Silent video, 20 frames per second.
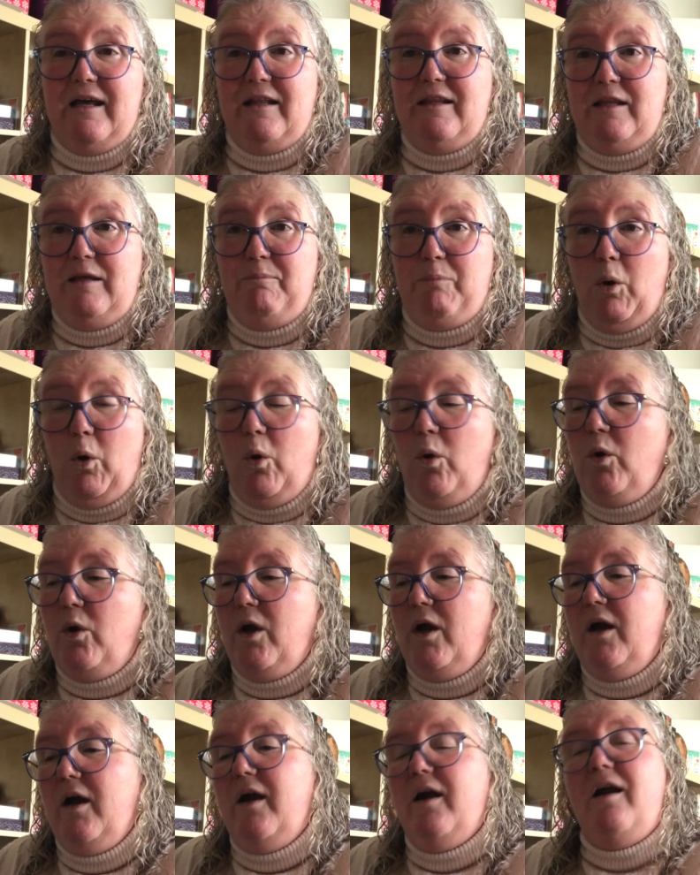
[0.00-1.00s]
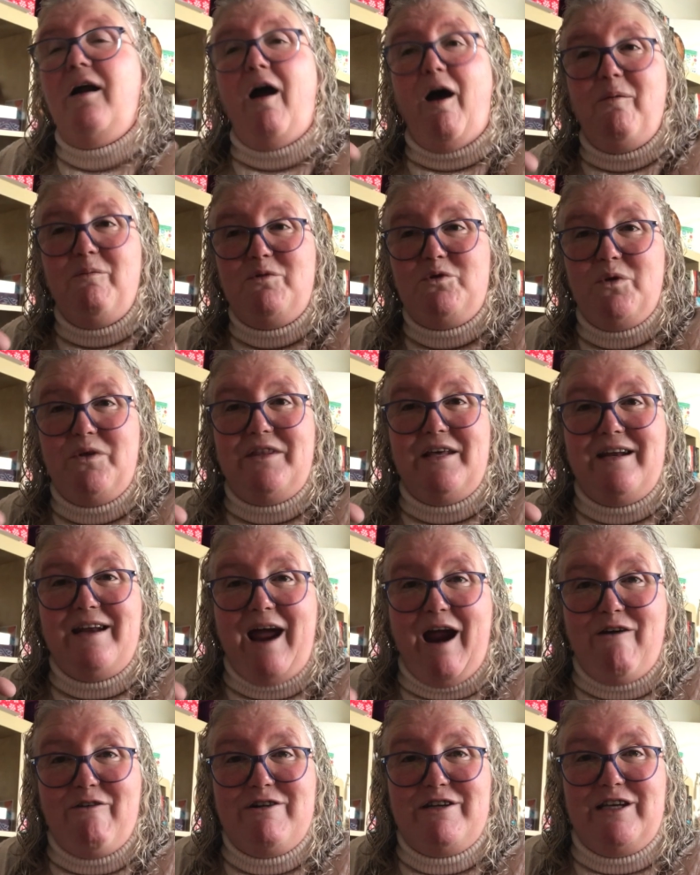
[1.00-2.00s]
the book comes with a
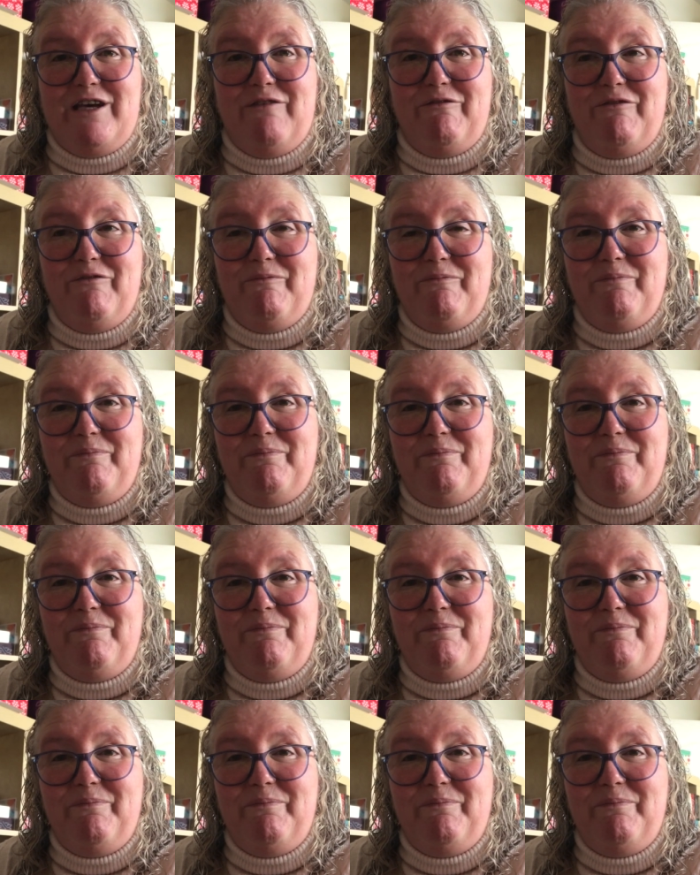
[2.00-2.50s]
narrative,